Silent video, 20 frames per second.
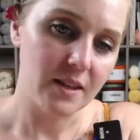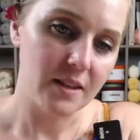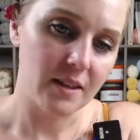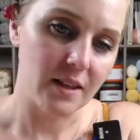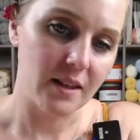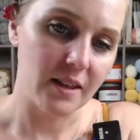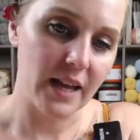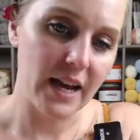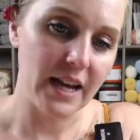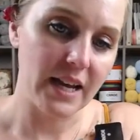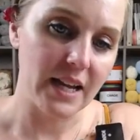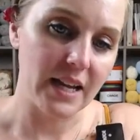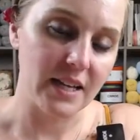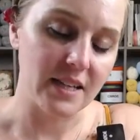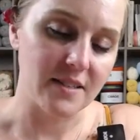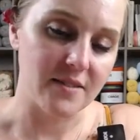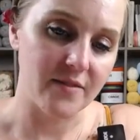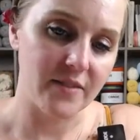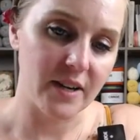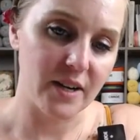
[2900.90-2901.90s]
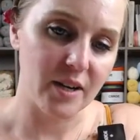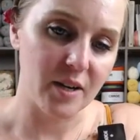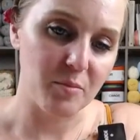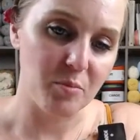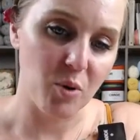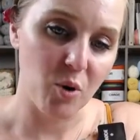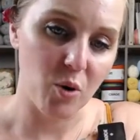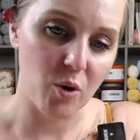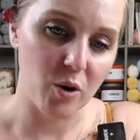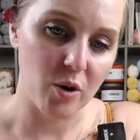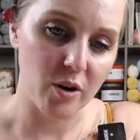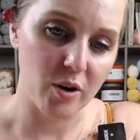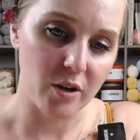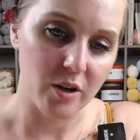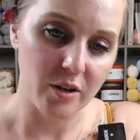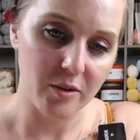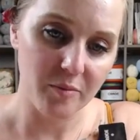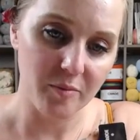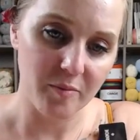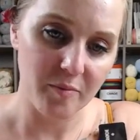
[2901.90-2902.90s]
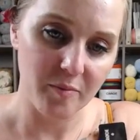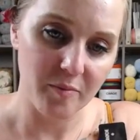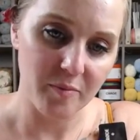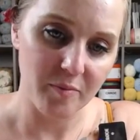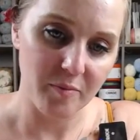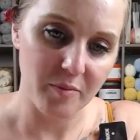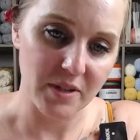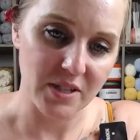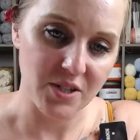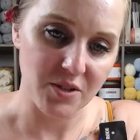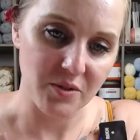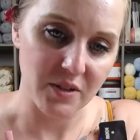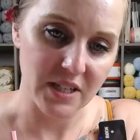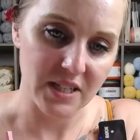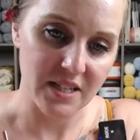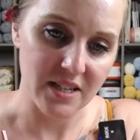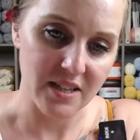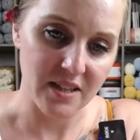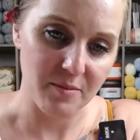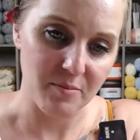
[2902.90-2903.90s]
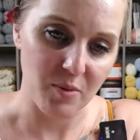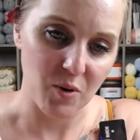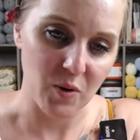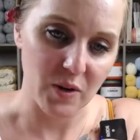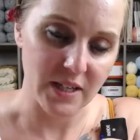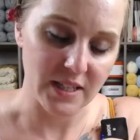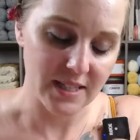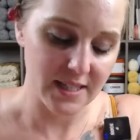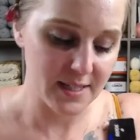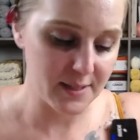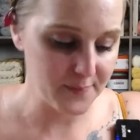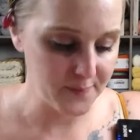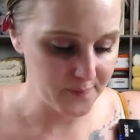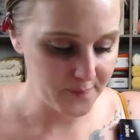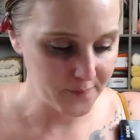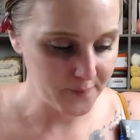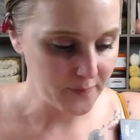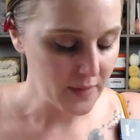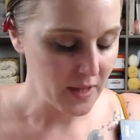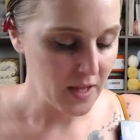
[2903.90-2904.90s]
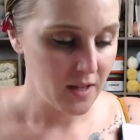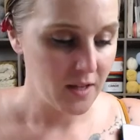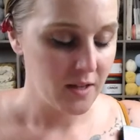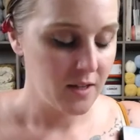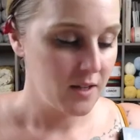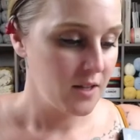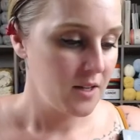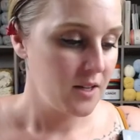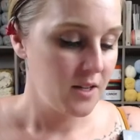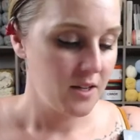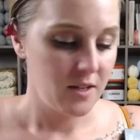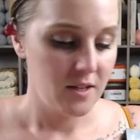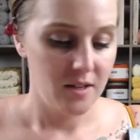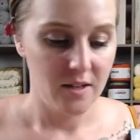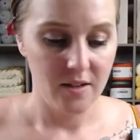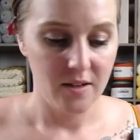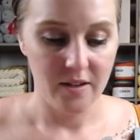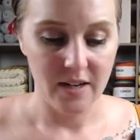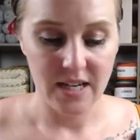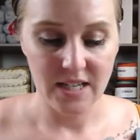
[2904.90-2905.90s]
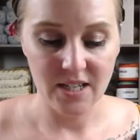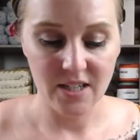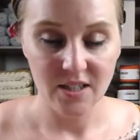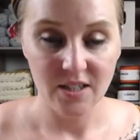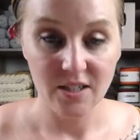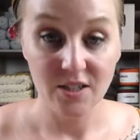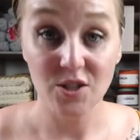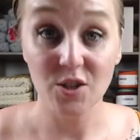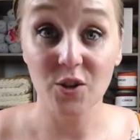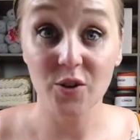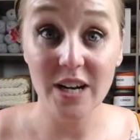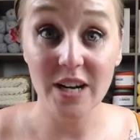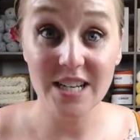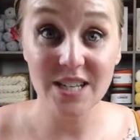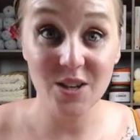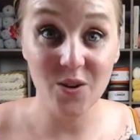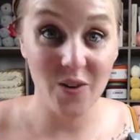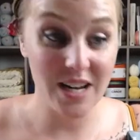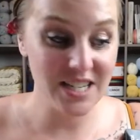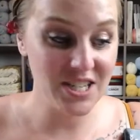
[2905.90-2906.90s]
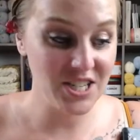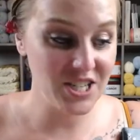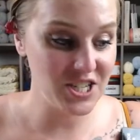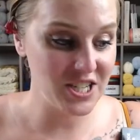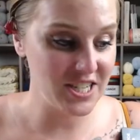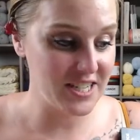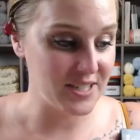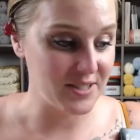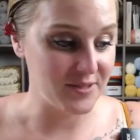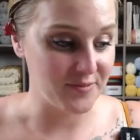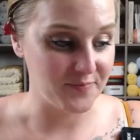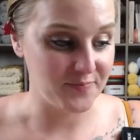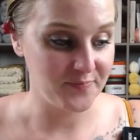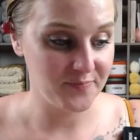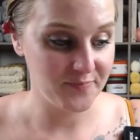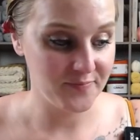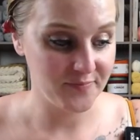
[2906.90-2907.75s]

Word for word: The lighting is very poor, but you get to the point. Right. So great question.